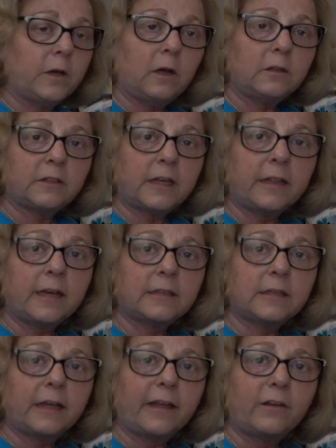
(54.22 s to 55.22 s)
all say that
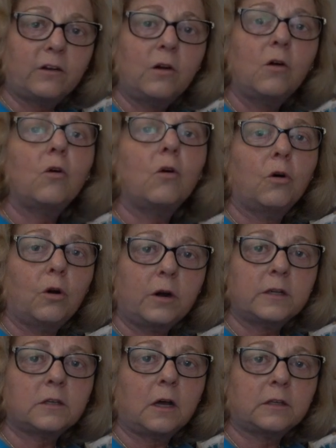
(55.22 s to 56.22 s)
together?
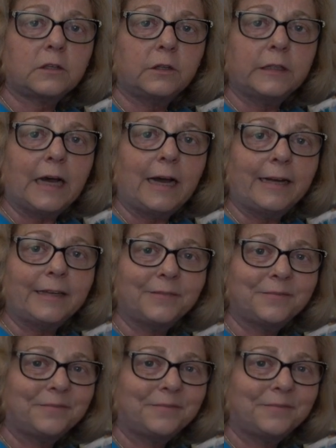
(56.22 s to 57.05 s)
Horizontal line.